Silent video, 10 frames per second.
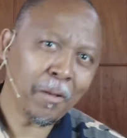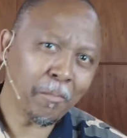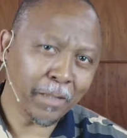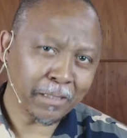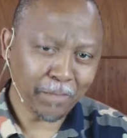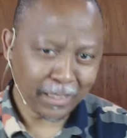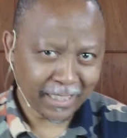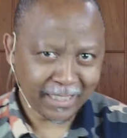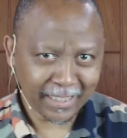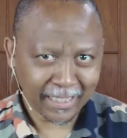But
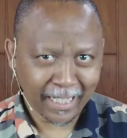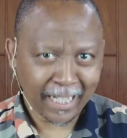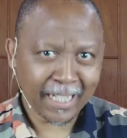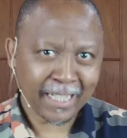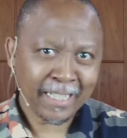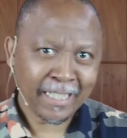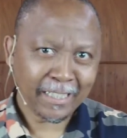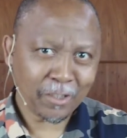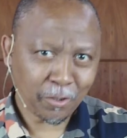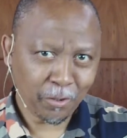Melchizedek
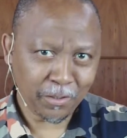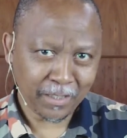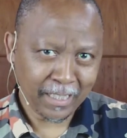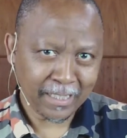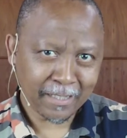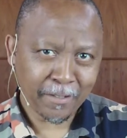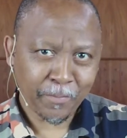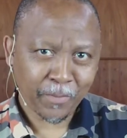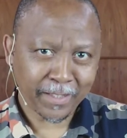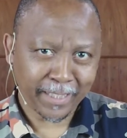shows us
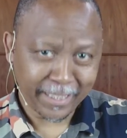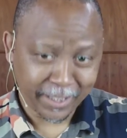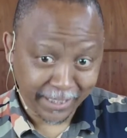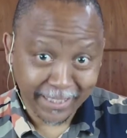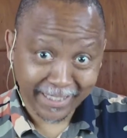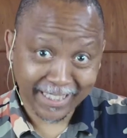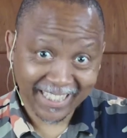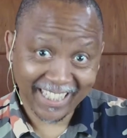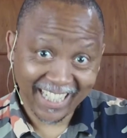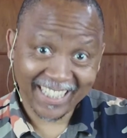that Jesus
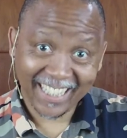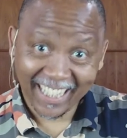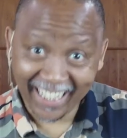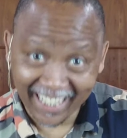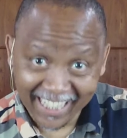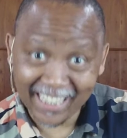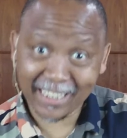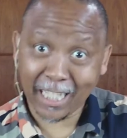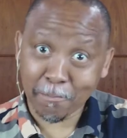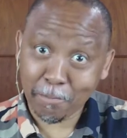Christ is
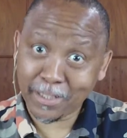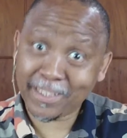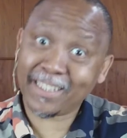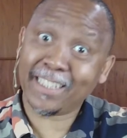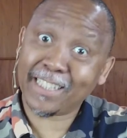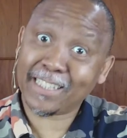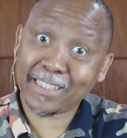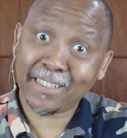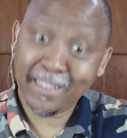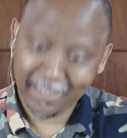a priest in the
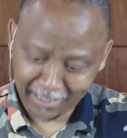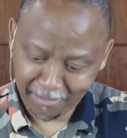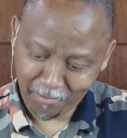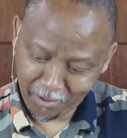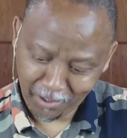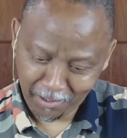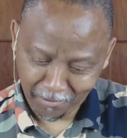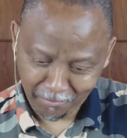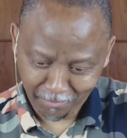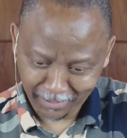same order
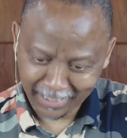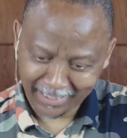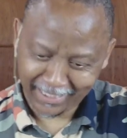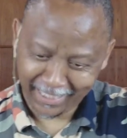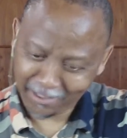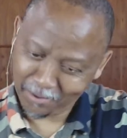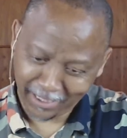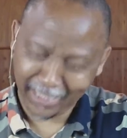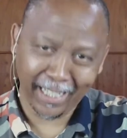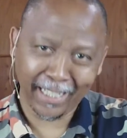of Melchizedek. So
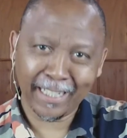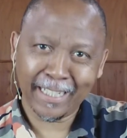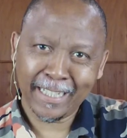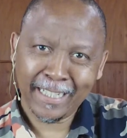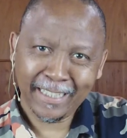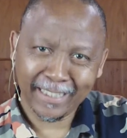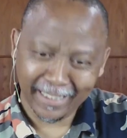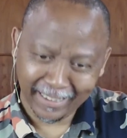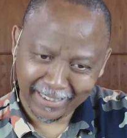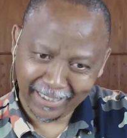again, there
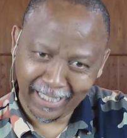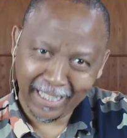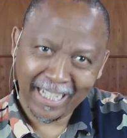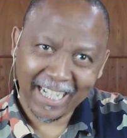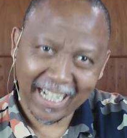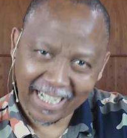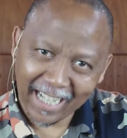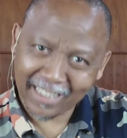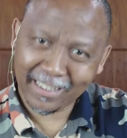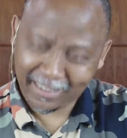is a
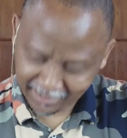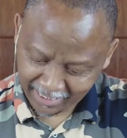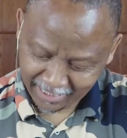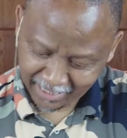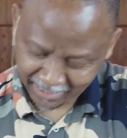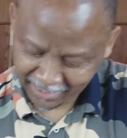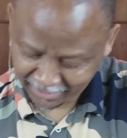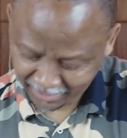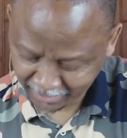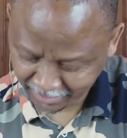
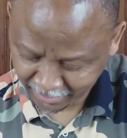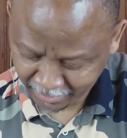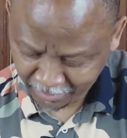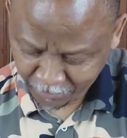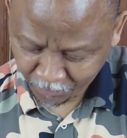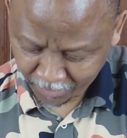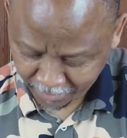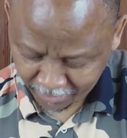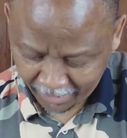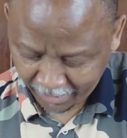Christ-centeredness
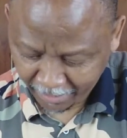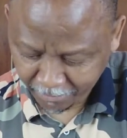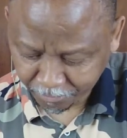there.